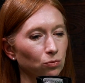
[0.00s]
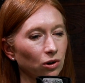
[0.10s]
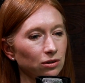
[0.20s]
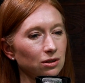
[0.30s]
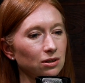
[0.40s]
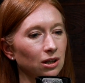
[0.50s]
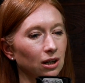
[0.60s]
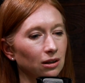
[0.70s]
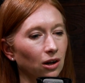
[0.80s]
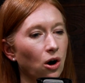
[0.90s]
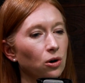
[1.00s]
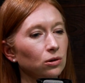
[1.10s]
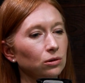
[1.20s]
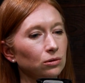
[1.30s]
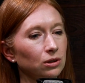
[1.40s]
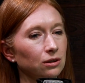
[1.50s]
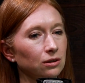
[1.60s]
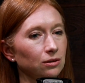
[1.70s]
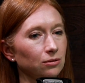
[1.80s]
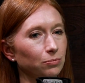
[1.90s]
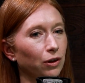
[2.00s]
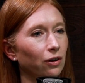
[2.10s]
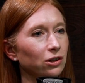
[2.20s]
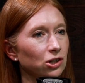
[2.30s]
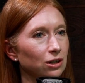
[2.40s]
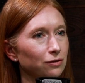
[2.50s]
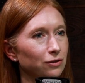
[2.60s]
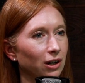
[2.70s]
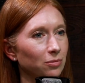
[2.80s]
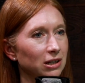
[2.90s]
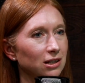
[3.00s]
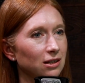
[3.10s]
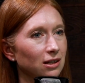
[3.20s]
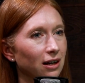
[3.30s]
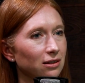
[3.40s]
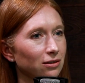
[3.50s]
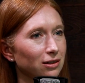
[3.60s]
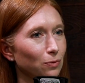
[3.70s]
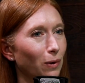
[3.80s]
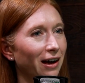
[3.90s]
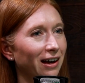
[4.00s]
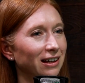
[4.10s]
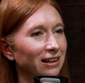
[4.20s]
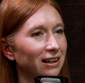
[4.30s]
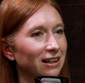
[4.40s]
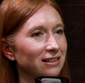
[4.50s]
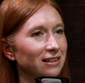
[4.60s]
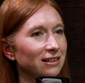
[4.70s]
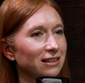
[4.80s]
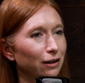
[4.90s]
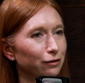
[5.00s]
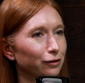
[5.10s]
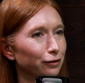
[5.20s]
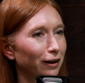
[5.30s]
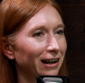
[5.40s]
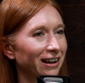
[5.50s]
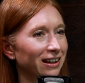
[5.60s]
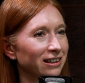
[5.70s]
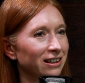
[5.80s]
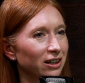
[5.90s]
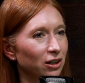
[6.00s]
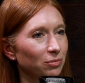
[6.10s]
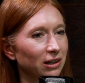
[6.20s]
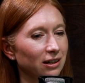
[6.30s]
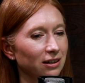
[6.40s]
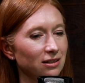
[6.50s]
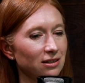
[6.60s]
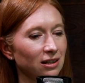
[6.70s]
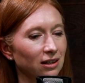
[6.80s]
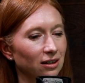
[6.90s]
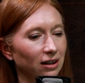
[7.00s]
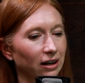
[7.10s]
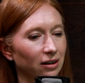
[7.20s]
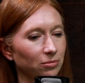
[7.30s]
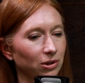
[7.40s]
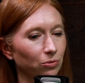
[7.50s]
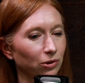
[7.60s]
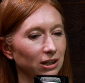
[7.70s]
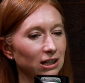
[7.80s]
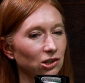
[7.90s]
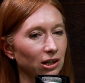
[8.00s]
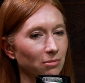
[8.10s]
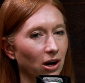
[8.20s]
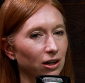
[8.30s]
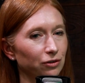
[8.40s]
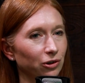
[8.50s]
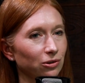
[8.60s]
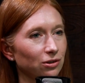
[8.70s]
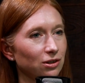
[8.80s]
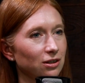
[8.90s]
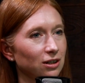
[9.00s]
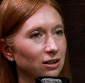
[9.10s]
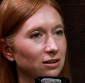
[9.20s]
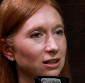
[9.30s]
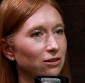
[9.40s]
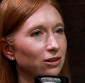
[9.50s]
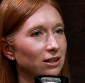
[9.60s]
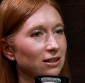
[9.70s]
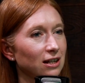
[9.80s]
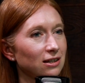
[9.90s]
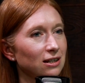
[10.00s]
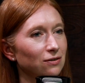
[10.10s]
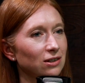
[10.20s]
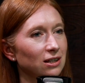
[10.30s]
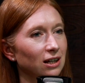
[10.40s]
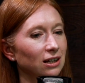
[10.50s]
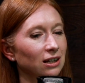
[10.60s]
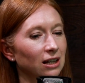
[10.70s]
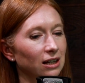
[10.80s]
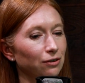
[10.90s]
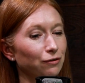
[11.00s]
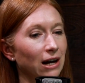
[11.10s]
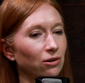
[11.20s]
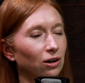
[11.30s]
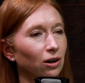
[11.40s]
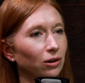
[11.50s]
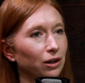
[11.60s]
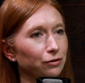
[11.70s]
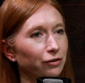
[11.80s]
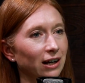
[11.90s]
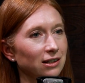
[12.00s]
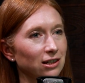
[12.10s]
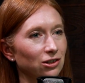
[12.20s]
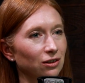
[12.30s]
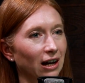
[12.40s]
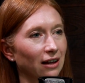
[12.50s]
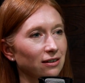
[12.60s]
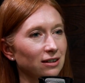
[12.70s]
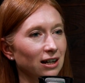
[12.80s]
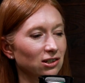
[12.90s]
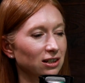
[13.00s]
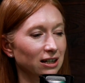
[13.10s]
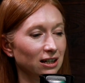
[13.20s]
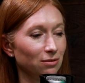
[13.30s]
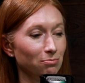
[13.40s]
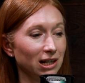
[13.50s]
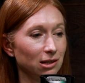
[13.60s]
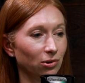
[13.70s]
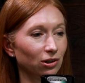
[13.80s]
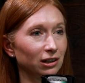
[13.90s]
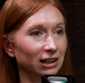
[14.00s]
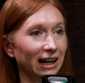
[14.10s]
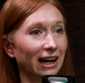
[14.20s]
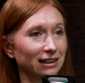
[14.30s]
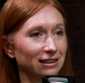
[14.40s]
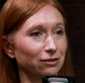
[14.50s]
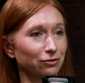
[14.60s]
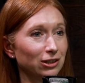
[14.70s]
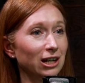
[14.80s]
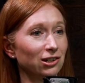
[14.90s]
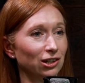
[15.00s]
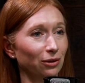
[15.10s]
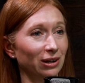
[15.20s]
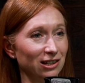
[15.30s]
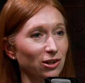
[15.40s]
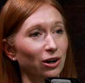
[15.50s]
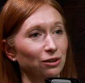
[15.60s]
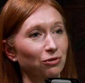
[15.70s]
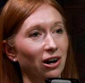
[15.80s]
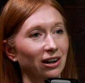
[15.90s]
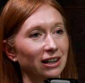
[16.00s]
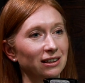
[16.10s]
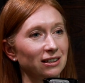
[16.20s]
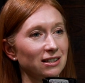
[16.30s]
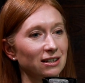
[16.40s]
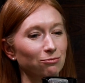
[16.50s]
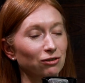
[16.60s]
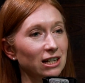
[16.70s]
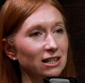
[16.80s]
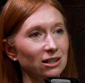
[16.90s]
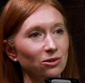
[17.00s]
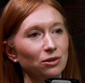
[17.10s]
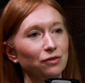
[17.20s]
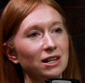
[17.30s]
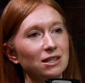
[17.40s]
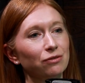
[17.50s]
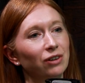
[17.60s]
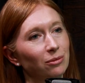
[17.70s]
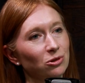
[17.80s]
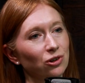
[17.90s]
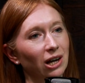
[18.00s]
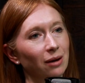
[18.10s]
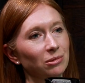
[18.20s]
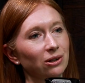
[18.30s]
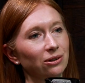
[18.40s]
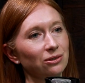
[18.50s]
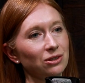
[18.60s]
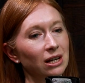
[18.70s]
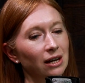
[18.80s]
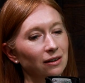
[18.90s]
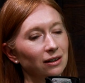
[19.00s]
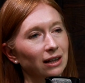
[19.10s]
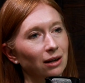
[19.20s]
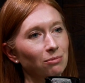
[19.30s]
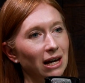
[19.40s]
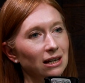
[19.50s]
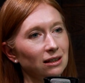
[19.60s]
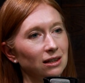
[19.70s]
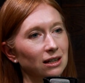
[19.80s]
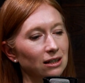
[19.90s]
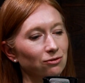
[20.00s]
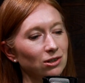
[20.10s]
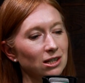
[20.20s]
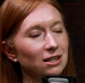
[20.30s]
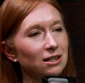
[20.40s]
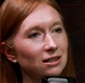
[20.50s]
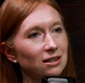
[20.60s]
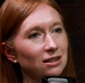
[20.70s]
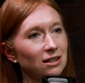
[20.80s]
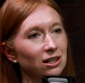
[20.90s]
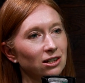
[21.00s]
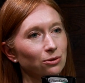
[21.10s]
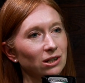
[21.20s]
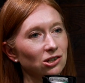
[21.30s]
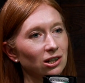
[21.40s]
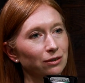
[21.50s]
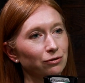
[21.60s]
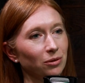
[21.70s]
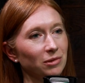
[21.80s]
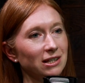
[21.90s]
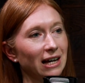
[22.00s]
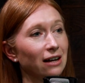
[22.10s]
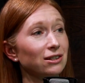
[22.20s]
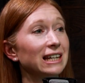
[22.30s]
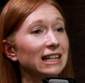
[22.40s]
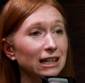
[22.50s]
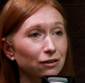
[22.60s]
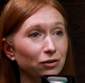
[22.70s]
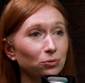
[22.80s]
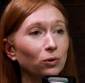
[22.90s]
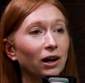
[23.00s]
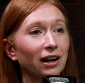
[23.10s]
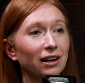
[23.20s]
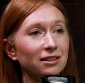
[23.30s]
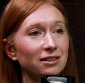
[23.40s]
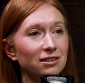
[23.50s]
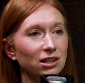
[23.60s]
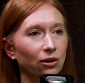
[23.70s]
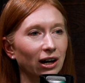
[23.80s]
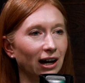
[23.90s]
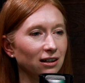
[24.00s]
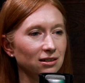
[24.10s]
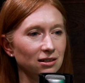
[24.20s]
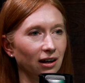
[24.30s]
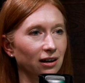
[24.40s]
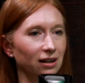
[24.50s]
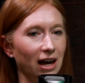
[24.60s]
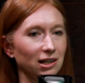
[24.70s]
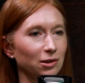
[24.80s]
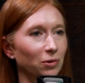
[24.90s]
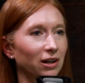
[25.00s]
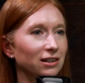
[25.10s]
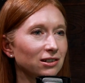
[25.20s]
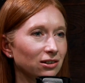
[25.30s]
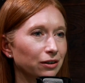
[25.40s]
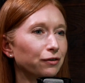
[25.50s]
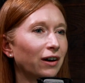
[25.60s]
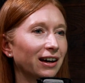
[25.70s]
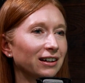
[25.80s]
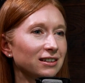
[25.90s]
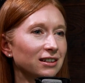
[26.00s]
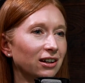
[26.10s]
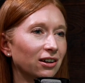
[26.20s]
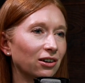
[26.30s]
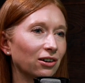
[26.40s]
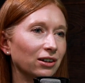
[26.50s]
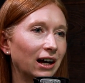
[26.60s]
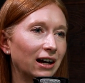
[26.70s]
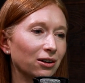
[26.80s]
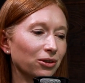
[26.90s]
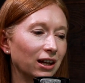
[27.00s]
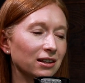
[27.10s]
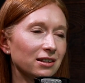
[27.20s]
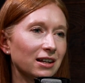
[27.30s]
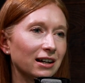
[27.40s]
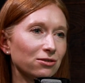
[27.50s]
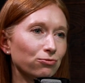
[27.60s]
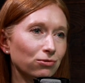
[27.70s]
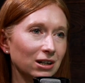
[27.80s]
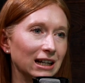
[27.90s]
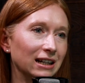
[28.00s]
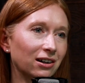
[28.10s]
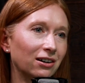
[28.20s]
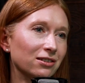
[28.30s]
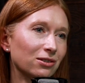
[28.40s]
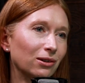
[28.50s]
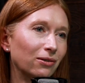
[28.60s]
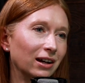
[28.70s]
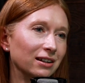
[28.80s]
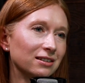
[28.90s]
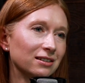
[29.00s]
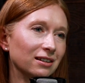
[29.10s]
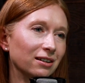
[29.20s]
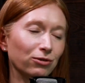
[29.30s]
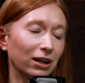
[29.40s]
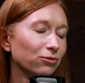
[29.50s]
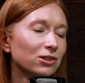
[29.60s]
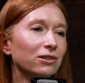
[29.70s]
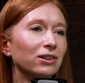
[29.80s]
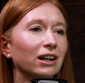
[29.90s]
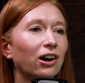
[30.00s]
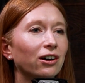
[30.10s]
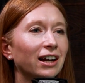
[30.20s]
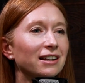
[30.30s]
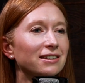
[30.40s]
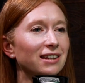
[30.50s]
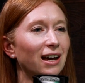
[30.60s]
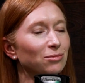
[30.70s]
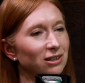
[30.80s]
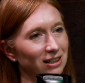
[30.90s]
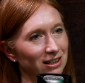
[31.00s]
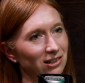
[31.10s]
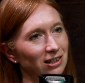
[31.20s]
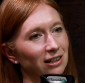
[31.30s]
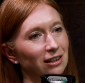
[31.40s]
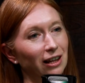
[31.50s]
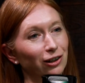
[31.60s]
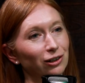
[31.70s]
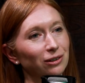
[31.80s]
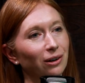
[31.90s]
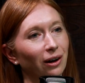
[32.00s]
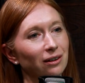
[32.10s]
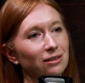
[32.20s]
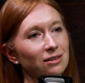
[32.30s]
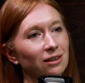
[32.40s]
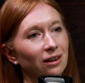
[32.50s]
once the whole pathology of diabetes gets on its way, it's then self-fulfilling, because what initially might have caused the decreased sensitivity, you've now got a whole load of fat tissue there that's actually, it's metabolically active tissue in its own right, that's then releasing all of these inflammatory chemicals that then make the resistance to insulin from the cells even worse. So it has just like an exponential effect on how then the cells really can't tolerate, they can't accept the insulin and then the glucose.